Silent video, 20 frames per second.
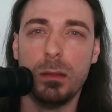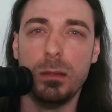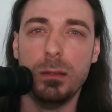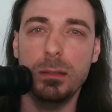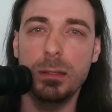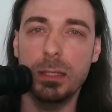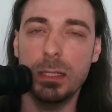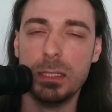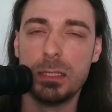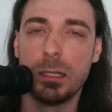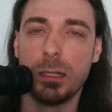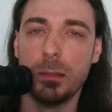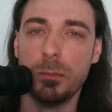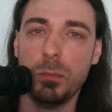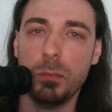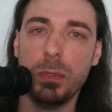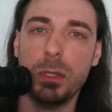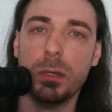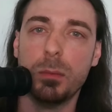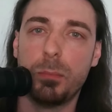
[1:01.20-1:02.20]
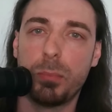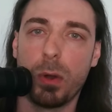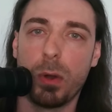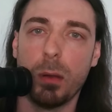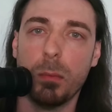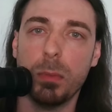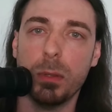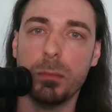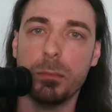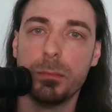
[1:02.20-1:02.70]
this can be a
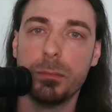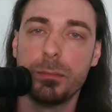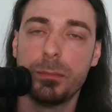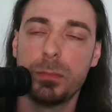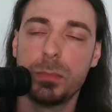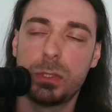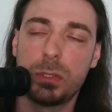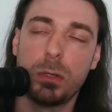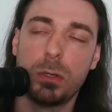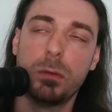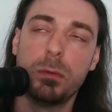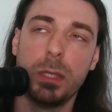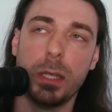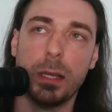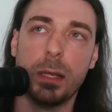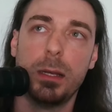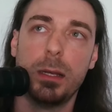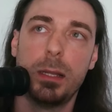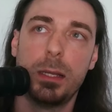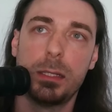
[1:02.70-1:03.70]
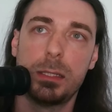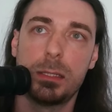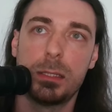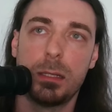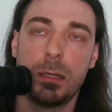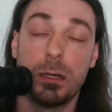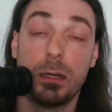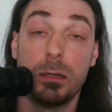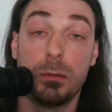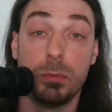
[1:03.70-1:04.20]
problem. So yeah, let's
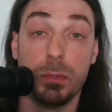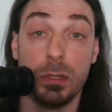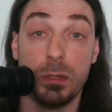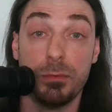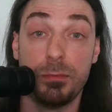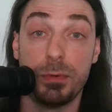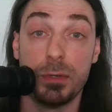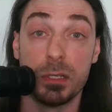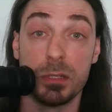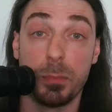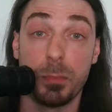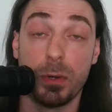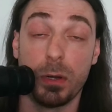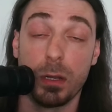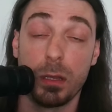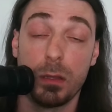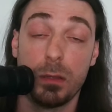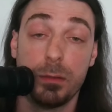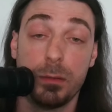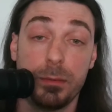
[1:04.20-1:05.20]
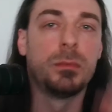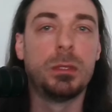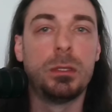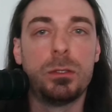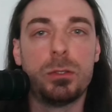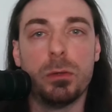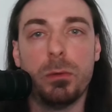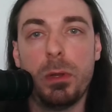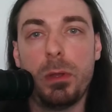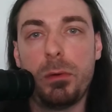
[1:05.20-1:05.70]
start with the first part.
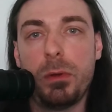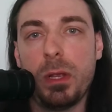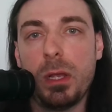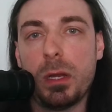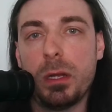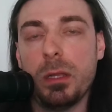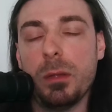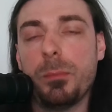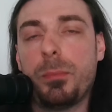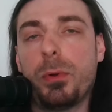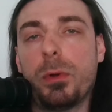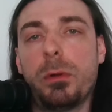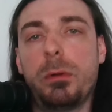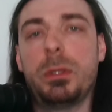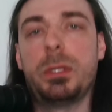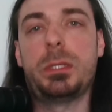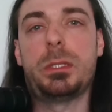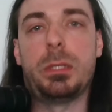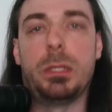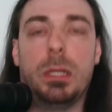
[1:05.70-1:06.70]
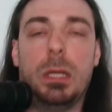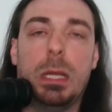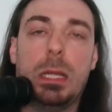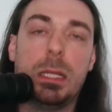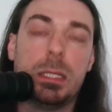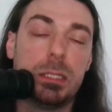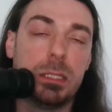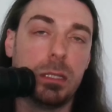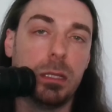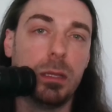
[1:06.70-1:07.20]
So now regarding progress,
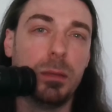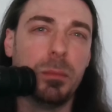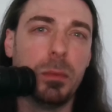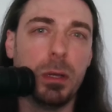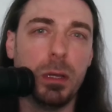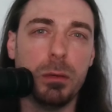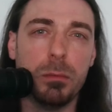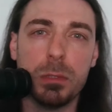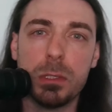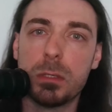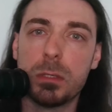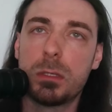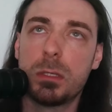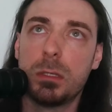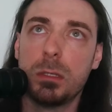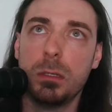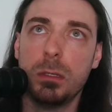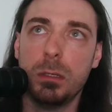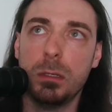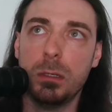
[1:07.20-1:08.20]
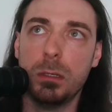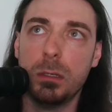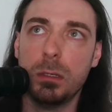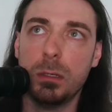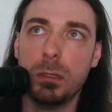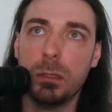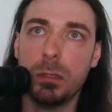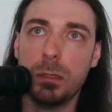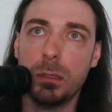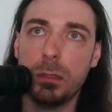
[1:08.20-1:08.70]
last time I was
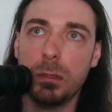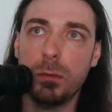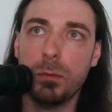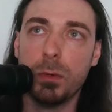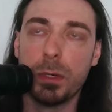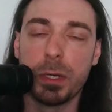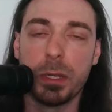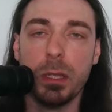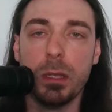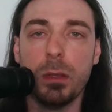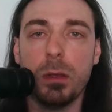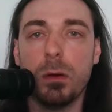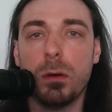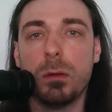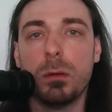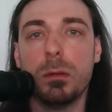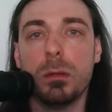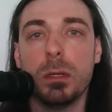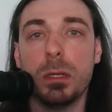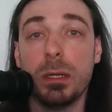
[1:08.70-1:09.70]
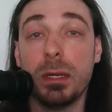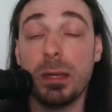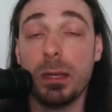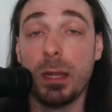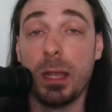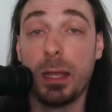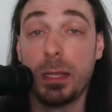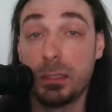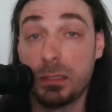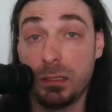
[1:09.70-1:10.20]
working on an
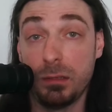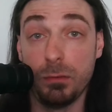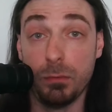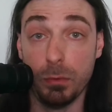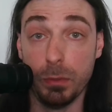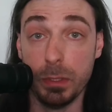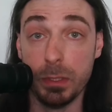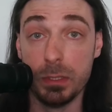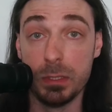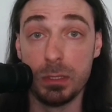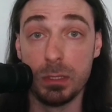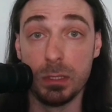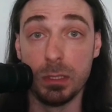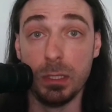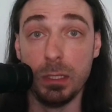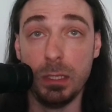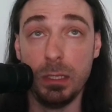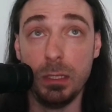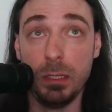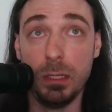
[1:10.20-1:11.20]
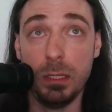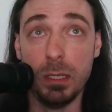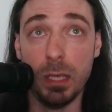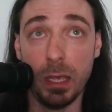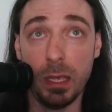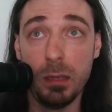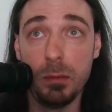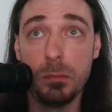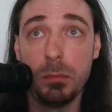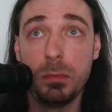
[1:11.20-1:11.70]
Asteroids
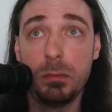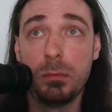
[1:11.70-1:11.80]
game,